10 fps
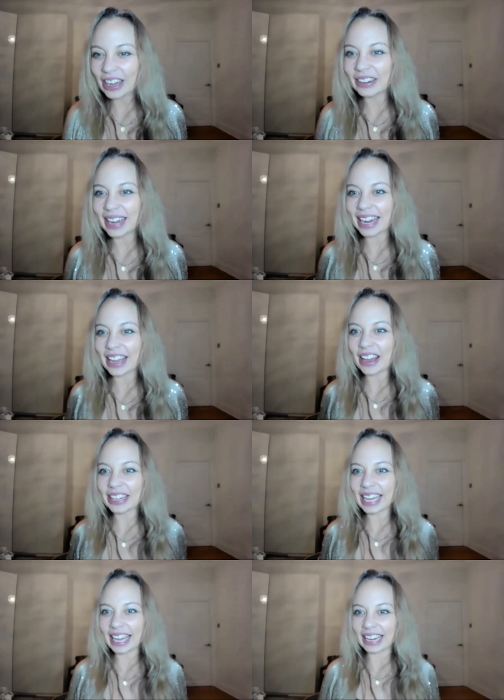All right.
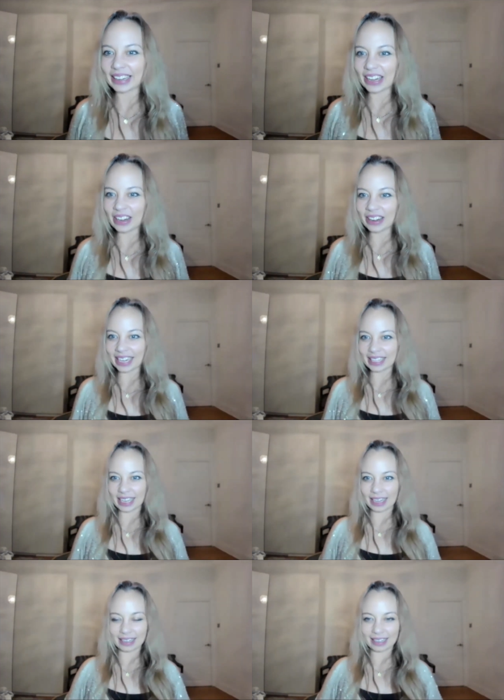Okay. All right,
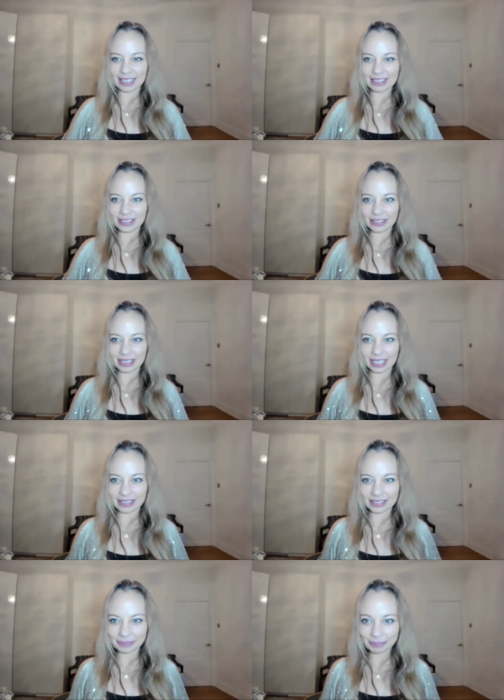gang. Let's do
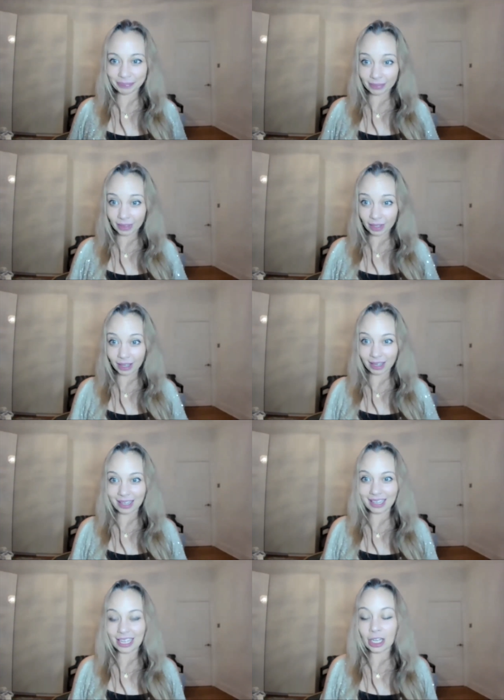this.
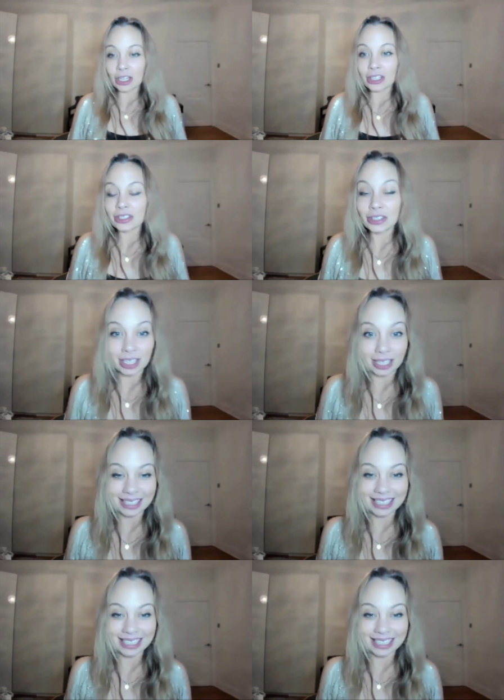So,